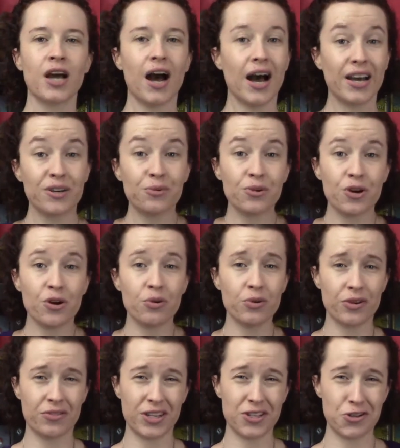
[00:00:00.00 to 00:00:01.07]
I don't know
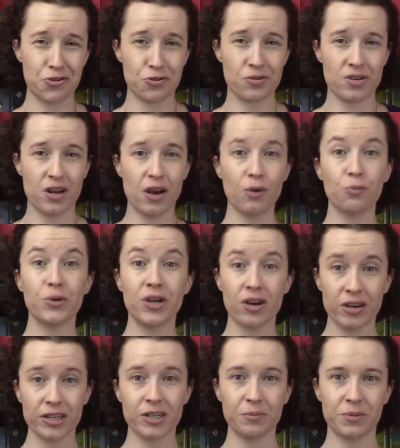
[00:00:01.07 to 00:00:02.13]
if that's true or not. We
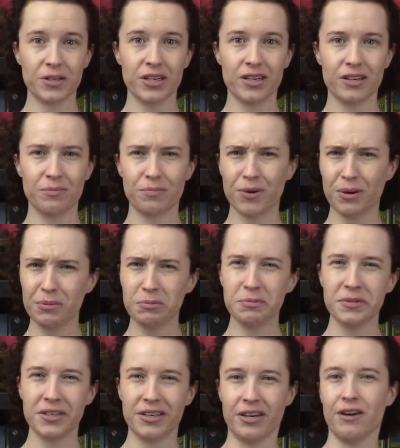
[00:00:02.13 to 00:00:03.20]
are going to play
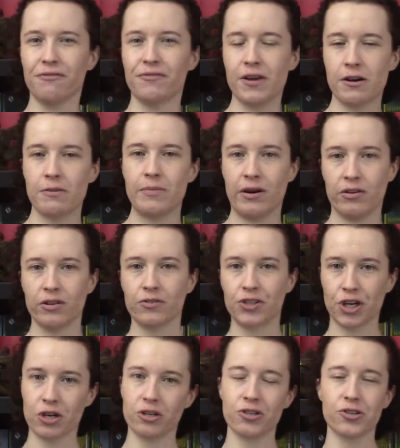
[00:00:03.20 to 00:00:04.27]
probably a fair amount of
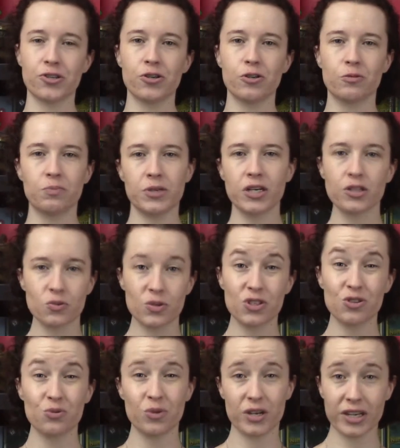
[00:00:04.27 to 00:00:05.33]
Charterstone because we
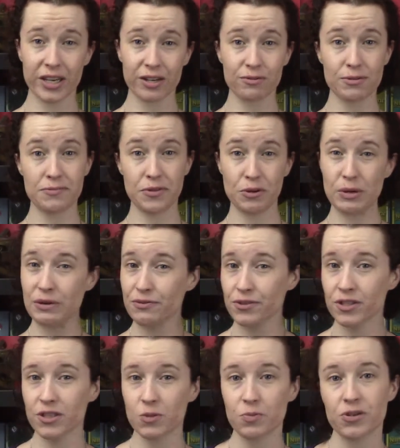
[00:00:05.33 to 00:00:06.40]
do want to get a review out for
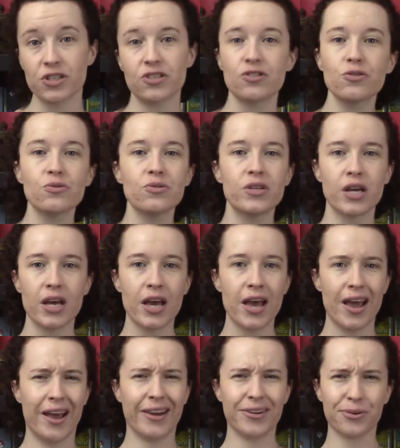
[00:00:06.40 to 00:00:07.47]
this pretty soon.
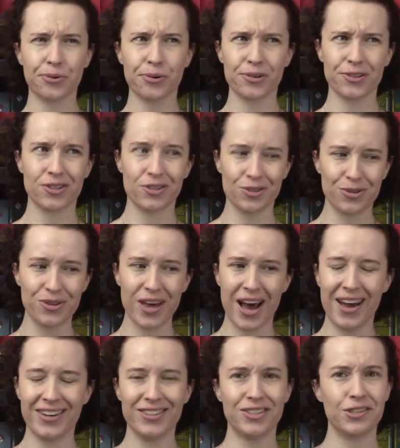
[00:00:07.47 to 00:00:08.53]
And in order to do
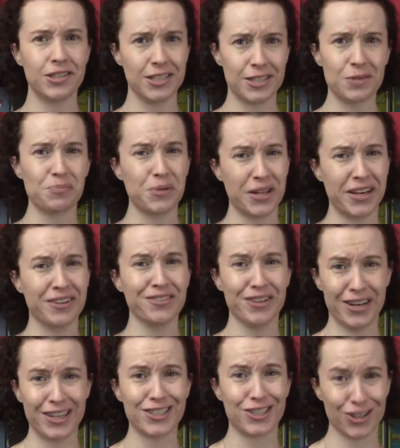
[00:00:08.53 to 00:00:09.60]
that, you need to play a
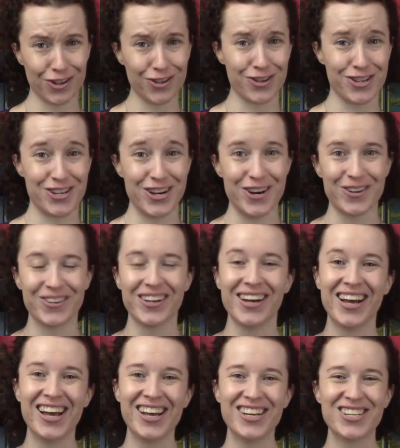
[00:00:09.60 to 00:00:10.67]
lot of Charterstone.
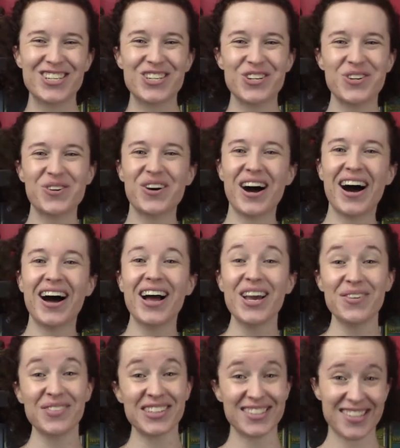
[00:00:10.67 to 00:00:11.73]
So I
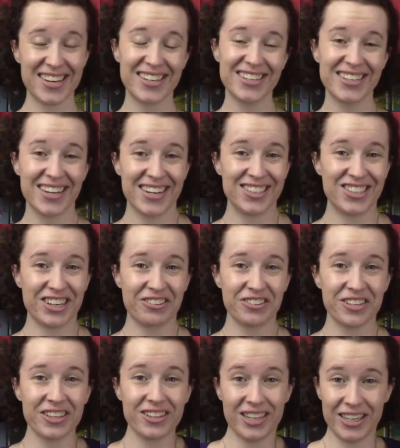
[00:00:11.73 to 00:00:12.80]
am excited. I
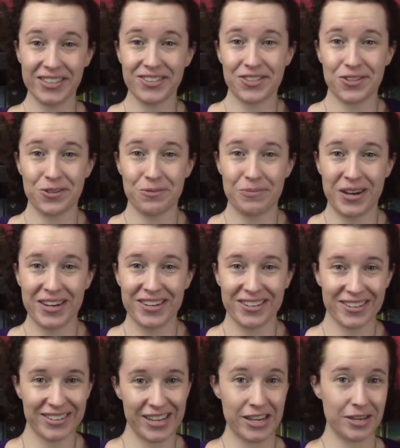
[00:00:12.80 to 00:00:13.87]
generally like
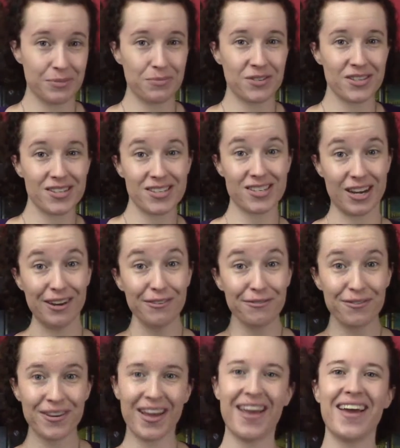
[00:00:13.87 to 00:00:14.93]
Stonemaier Games
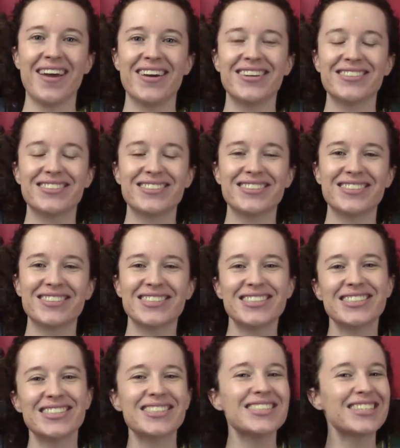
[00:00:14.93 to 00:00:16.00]
stuff,
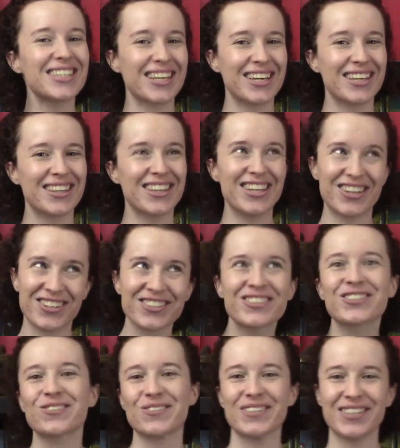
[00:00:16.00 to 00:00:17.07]
and the art
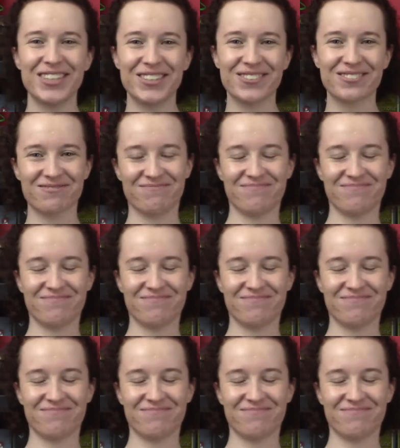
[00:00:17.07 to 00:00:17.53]
looks really cute.